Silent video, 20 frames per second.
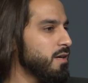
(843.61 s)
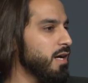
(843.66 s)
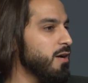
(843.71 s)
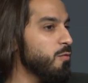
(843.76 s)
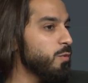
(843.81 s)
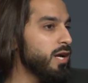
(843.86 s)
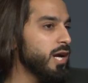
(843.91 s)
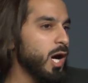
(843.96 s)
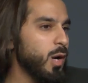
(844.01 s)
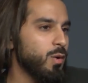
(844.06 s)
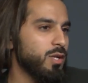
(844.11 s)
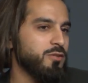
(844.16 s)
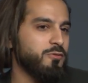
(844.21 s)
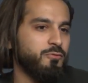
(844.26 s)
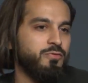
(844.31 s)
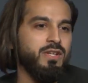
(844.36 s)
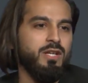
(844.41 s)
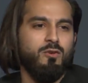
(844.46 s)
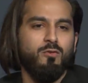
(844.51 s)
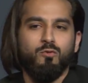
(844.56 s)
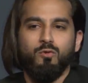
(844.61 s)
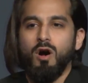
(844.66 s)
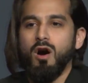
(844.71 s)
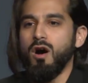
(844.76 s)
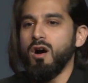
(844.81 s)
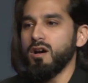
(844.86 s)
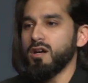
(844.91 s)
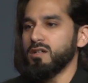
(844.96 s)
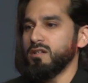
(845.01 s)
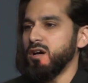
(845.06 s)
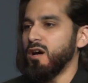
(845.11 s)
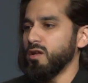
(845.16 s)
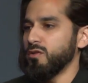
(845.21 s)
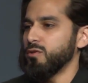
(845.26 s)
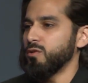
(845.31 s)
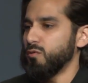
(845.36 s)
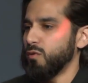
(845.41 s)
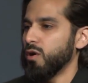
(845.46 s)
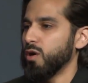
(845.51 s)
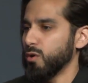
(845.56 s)
We always feel wronged on
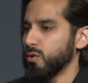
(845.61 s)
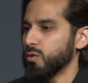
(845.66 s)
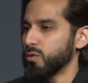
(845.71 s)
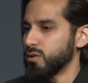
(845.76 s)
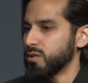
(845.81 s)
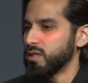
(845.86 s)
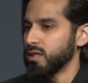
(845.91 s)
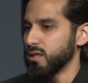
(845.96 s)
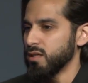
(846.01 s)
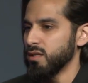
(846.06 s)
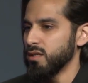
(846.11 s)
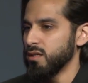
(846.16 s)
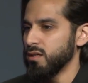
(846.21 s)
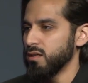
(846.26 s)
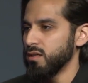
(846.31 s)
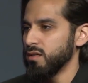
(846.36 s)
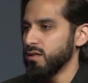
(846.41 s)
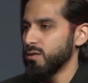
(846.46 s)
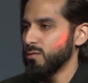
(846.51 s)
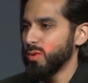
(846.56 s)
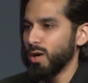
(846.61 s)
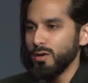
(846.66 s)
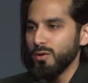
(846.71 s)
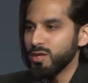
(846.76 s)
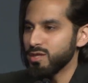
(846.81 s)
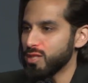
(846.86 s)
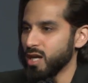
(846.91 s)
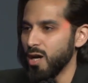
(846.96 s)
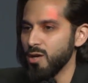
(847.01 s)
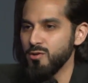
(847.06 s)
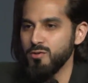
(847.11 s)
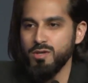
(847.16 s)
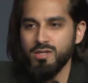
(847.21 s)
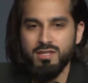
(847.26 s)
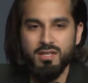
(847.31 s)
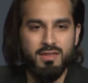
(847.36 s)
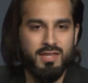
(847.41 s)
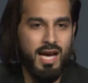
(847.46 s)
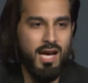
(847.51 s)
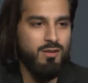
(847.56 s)
the road. Well, there's hundreds
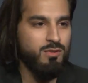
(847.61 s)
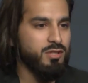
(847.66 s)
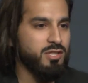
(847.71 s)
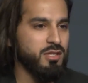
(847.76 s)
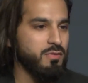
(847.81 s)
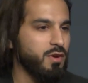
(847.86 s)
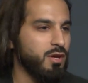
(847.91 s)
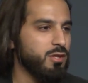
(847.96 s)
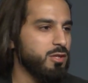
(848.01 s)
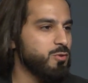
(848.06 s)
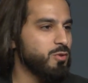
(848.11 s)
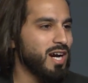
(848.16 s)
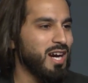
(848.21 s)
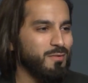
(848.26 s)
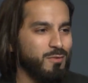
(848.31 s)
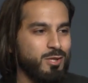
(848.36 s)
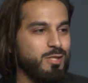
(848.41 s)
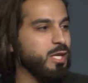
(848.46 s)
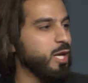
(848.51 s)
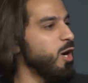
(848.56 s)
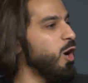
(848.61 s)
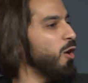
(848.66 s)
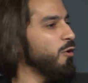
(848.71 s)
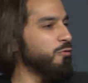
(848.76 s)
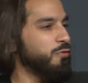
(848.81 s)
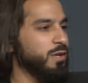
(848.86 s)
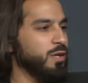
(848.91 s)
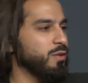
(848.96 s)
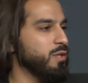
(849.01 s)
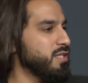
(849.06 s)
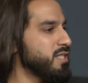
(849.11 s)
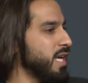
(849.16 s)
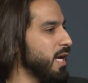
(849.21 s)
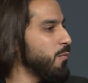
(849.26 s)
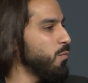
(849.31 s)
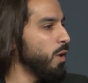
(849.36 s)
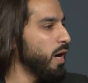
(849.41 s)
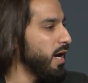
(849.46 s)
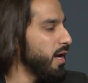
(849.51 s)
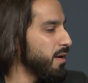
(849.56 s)
and thousands of other drivers. They all feel the same
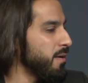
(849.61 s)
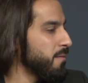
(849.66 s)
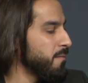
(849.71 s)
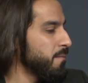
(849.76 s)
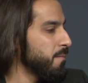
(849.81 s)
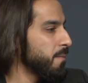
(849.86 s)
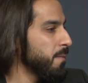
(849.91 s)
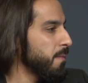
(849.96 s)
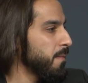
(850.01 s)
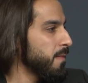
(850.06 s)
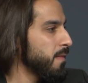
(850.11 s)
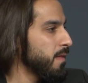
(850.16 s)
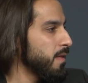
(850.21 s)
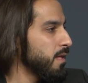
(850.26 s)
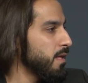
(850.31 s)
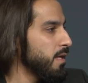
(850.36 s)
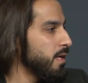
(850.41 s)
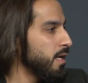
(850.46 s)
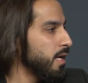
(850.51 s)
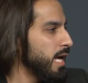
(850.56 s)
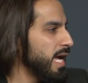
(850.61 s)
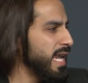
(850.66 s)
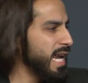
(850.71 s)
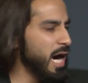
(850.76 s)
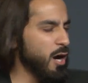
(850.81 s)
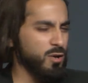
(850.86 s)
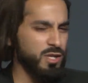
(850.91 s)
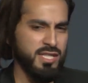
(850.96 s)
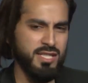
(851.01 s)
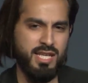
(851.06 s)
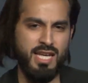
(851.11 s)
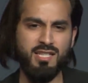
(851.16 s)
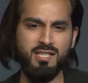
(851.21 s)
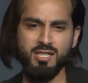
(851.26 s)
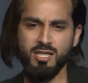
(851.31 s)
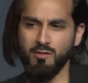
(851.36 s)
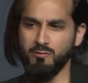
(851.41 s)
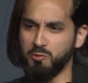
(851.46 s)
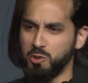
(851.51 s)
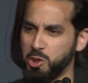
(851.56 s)
way. And our
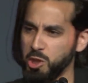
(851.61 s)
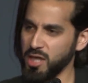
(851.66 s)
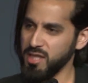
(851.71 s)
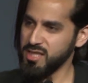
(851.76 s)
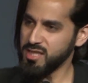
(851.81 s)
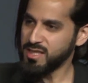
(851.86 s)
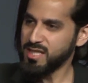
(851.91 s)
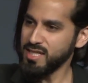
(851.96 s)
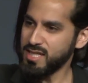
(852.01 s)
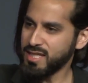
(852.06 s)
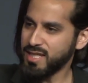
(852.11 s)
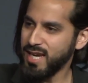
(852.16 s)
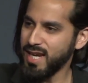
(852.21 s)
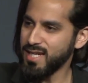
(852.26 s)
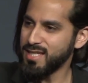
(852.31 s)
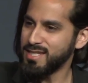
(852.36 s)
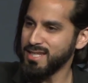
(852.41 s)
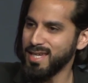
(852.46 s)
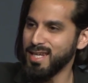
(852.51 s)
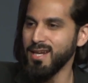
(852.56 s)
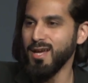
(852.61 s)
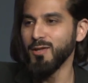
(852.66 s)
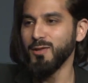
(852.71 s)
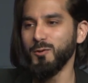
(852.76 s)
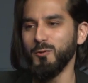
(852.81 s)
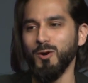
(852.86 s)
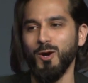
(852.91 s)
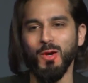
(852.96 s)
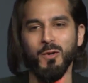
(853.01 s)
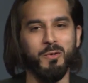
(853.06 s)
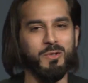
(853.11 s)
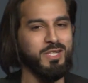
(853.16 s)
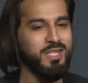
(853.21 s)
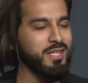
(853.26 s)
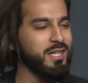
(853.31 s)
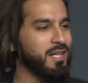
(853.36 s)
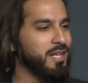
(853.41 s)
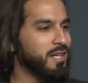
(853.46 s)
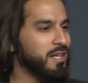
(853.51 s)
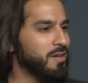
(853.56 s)
sense of justice kicks in on the road,
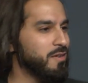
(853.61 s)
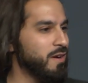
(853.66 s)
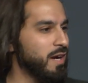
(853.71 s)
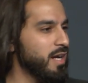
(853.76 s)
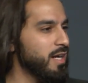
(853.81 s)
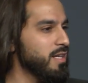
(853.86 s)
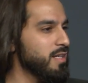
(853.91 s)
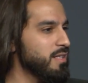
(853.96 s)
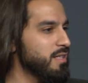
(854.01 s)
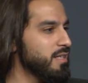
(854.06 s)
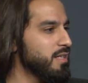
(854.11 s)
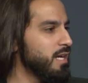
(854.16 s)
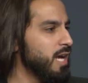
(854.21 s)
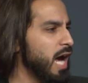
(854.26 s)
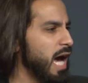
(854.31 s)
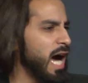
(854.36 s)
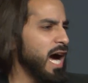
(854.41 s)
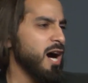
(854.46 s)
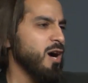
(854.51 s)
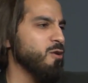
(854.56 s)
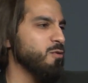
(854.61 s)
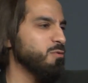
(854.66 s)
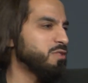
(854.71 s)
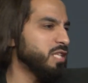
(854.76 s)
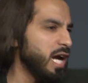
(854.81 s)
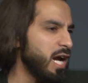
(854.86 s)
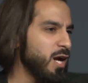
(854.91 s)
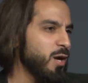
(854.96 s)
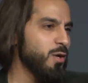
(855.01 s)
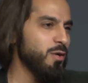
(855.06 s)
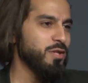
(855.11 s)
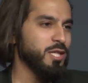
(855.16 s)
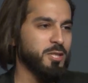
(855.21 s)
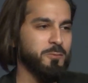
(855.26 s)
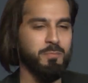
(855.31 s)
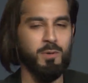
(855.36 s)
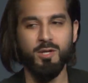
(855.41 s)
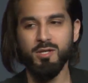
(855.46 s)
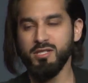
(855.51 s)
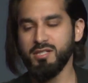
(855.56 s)
right? How dare this
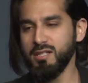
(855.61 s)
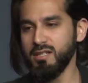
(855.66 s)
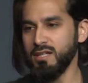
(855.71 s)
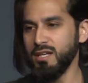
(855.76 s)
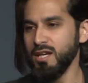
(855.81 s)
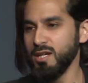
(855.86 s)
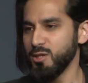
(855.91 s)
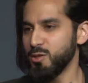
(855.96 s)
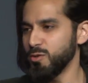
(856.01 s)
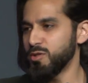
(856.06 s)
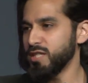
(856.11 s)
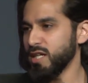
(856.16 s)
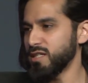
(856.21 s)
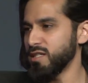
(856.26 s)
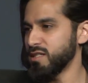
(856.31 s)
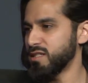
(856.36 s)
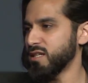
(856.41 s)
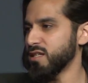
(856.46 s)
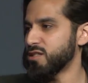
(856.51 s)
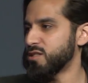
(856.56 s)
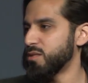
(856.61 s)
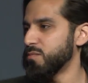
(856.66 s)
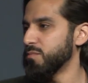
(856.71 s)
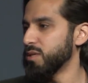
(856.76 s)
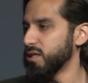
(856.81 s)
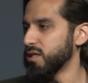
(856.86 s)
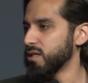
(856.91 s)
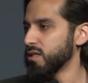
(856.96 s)
person do such and such to me?